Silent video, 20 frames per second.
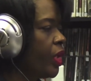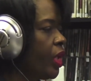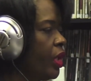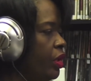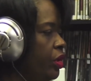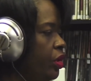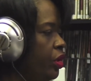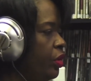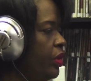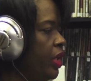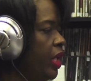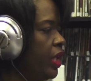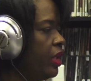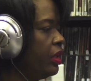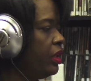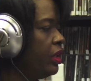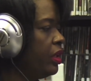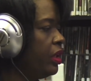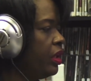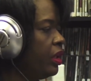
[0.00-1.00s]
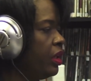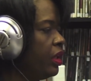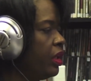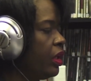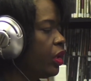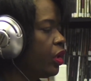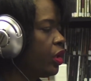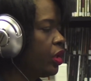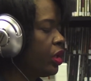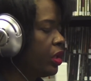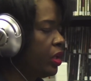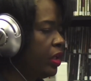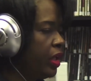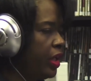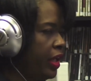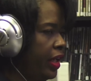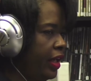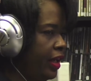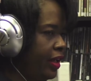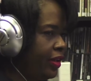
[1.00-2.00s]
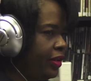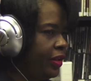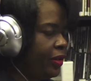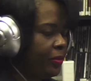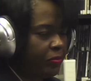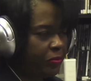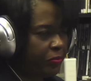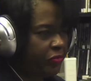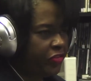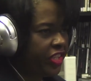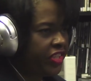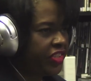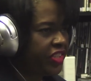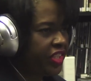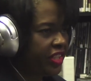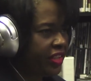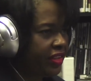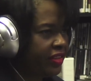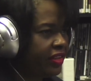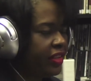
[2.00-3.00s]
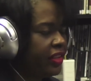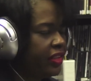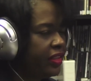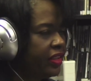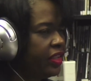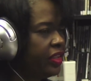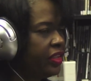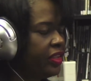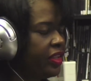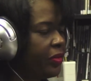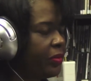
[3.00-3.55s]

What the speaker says: you can visit the